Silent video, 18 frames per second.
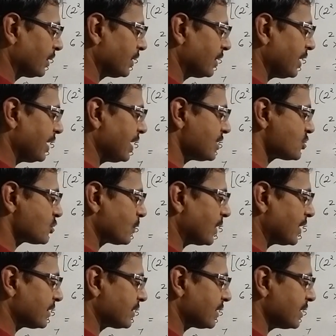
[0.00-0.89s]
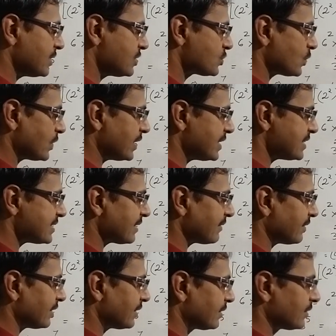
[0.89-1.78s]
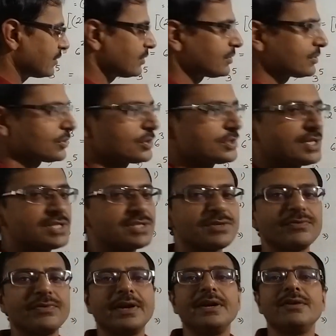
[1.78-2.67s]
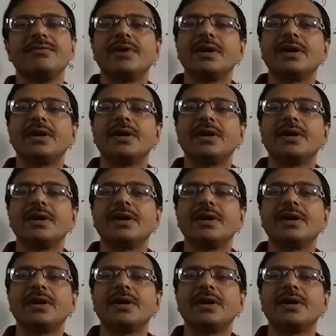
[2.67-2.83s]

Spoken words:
3 raised to power 3 is 27. So just find